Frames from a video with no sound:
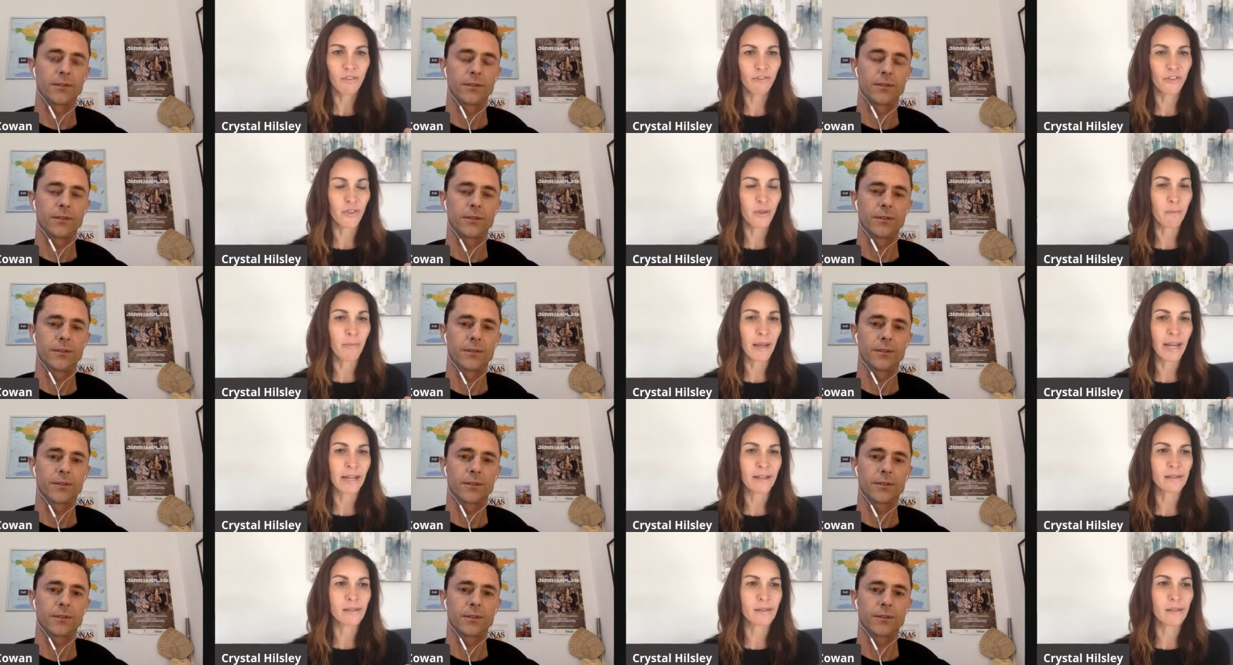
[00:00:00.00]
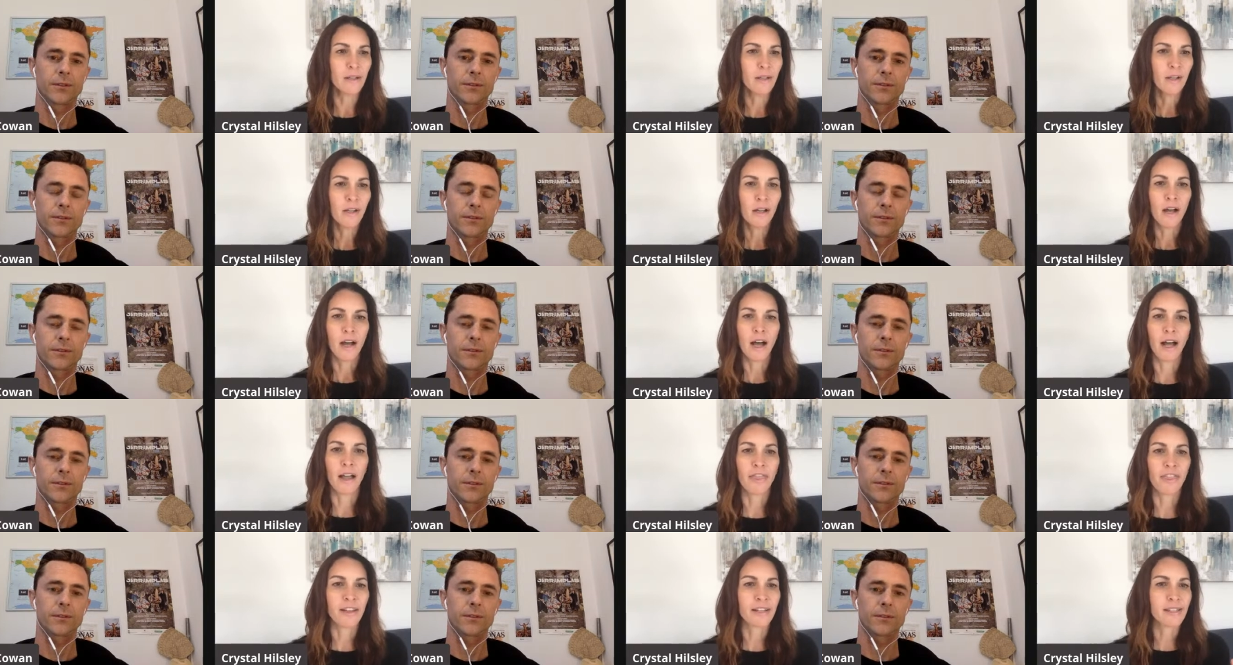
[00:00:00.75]
Speaker 1: for the base,
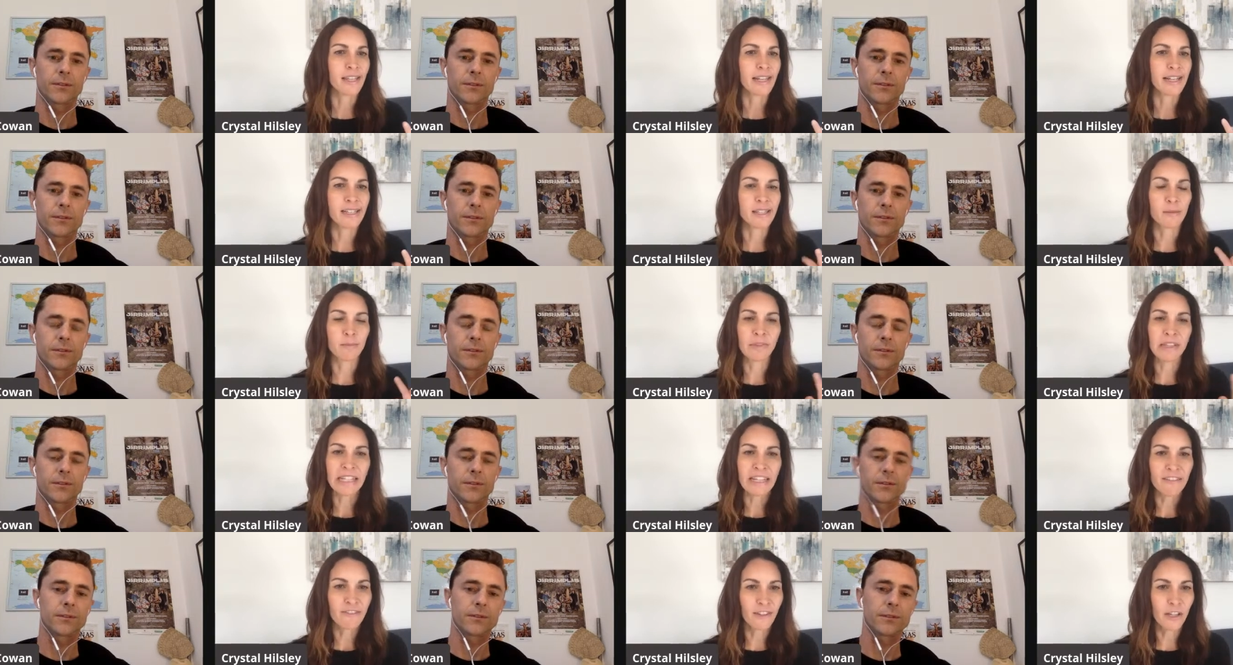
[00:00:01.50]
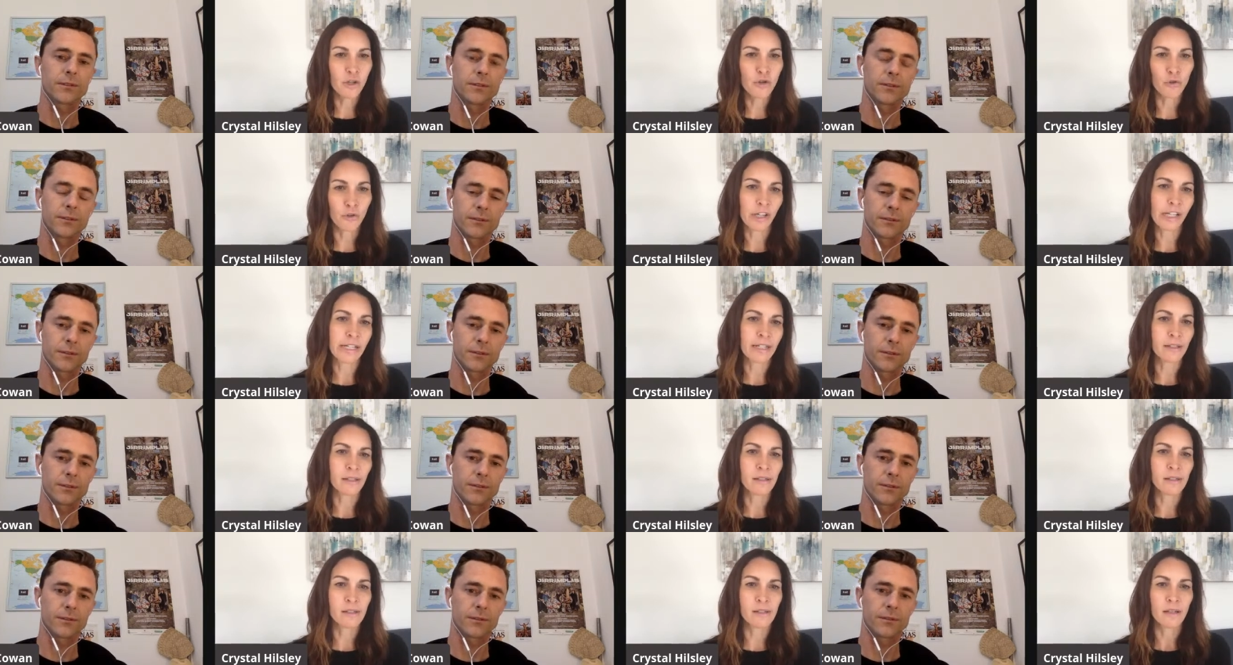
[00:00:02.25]
uh, things like some leafy
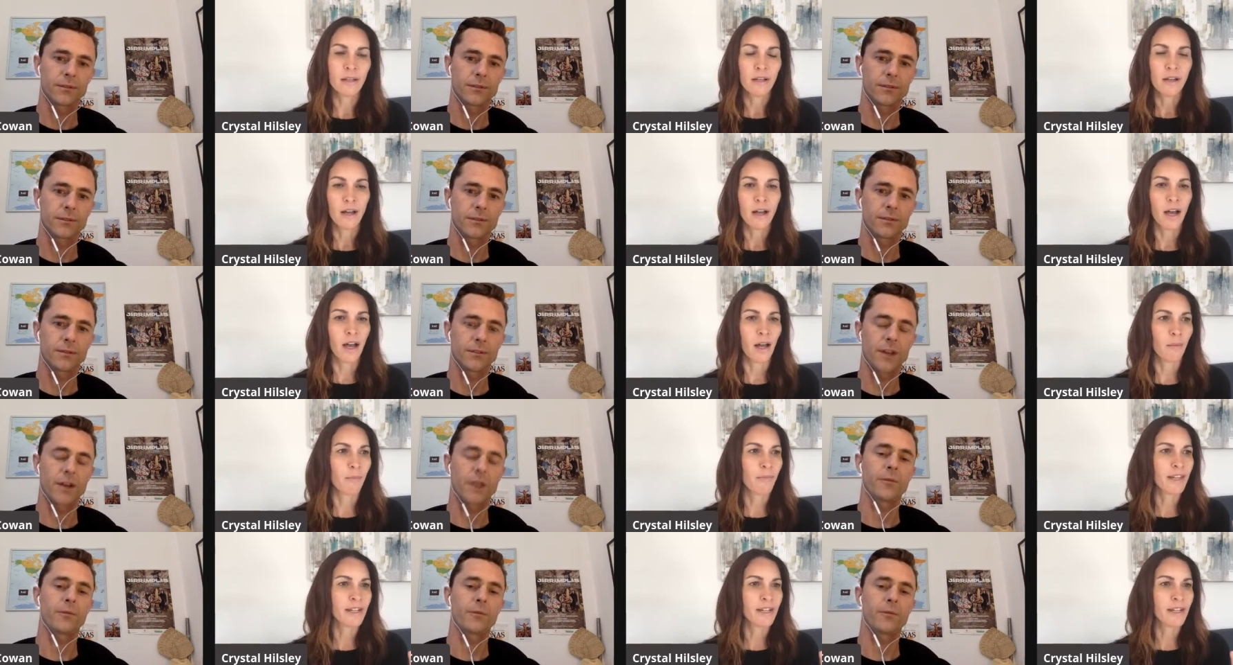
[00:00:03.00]
greens, um, yep.